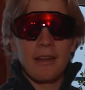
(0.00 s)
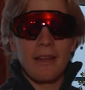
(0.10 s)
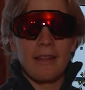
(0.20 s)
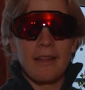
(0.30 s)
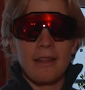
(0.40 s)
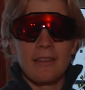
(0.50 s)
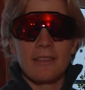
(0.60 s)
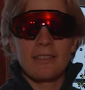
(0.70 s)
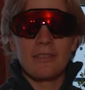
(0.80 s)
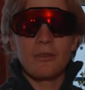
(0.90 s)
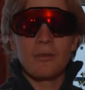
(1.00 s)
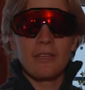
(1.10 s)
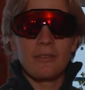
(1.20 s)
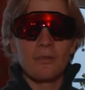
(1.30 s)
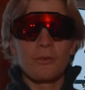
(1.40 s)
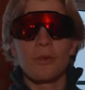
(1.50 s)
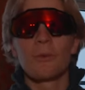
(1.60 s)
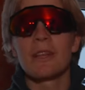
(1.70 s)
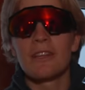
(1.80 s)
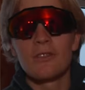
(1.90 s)
and let's go into
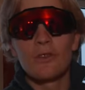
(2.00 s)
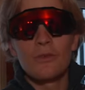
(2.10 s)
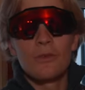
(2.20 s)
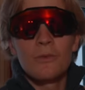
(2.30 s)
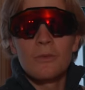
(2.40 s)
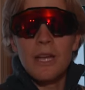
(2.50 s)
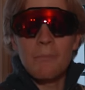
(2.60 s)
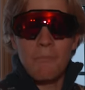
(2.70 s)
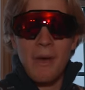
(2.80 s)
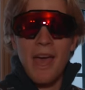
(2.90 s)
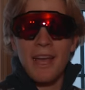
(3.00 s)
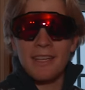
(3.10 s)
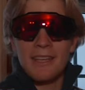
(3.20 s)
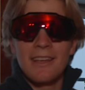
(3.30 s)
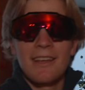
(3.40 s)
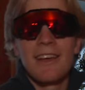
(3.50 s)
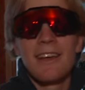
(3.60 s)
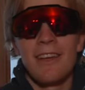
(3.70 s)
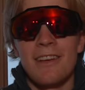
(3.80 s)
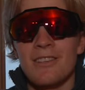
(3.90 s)
22 with a bang.
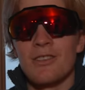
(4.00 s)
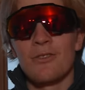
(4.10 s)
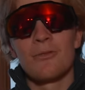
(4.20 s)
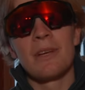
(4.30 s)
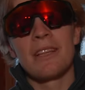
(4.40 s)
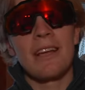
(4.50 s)
So big